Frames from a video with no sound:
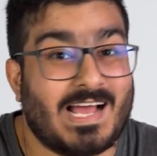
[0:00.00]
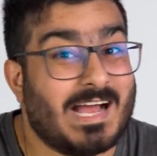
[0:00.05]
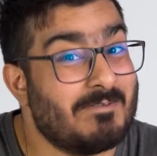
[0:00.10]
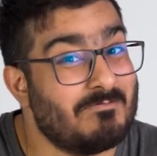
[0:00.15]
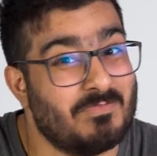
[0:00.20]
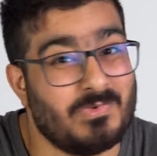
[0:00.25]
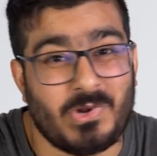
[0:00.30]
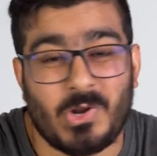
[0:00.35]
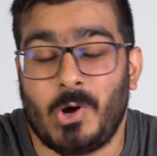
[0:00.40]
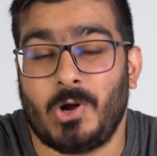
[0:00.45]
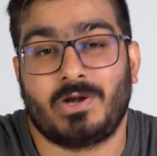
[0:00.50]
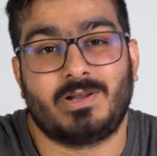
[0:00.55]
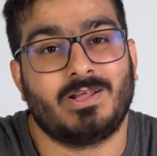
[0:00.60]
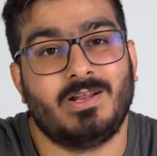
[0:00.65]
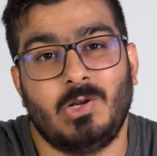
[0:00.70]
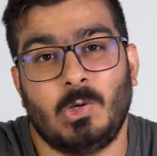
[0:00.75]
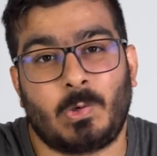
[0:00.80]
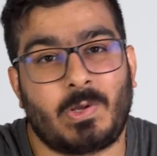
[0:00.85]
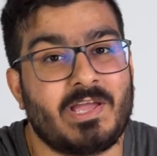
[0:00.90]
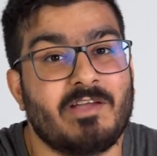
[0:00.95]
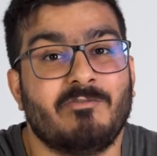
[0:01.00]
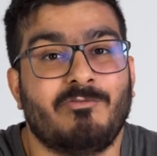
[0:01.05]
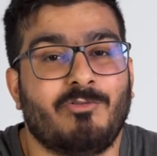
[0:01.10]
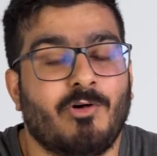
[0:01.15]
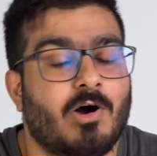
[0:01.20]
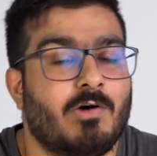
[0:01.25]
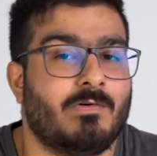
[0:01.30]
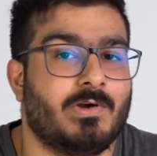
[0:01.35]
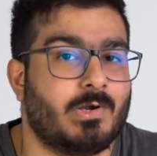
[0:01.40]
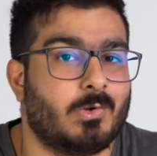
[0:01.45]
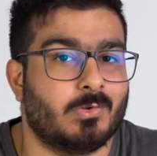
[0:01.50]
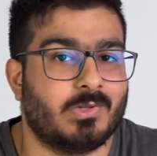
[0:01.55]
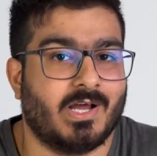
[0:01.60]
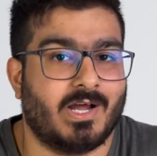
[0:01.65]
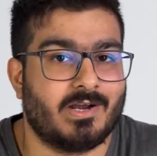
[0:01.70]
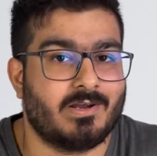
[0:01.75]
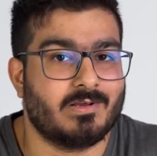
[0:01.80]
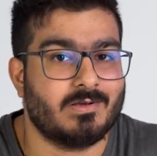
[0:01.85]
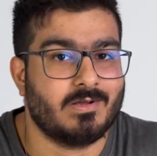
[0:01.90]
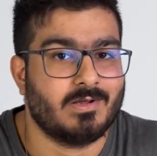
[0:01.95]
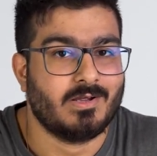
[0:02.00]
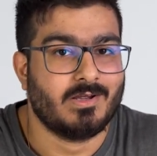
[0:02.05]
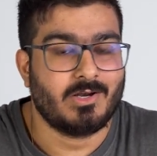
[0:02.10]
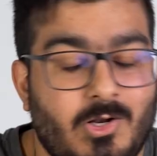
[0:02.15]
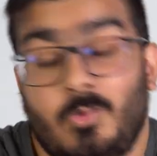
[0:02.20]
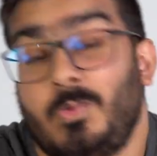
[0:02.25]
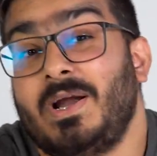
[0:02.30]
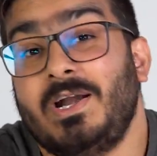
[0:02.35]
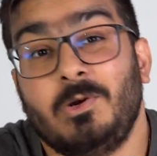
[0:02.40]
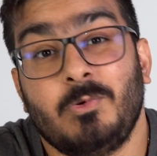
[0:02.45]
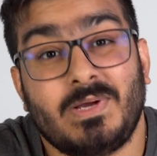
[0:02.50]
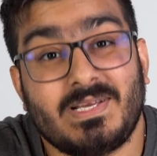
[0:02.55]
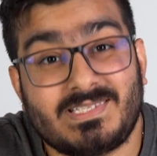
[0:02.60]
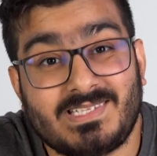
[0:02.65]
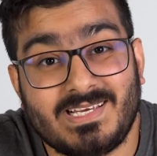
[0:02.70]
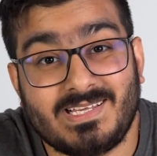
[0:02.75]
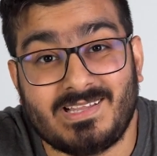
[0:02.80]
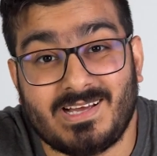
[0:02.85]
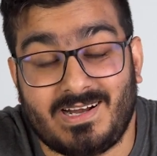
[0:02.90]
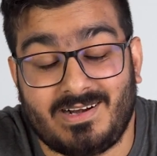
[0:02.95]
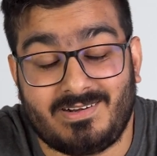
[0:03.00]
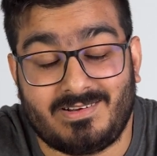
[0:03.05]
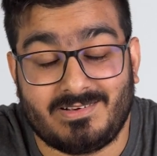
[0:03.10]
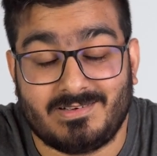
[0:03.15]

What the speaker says: and not looking forward to that. Now, why do I say that?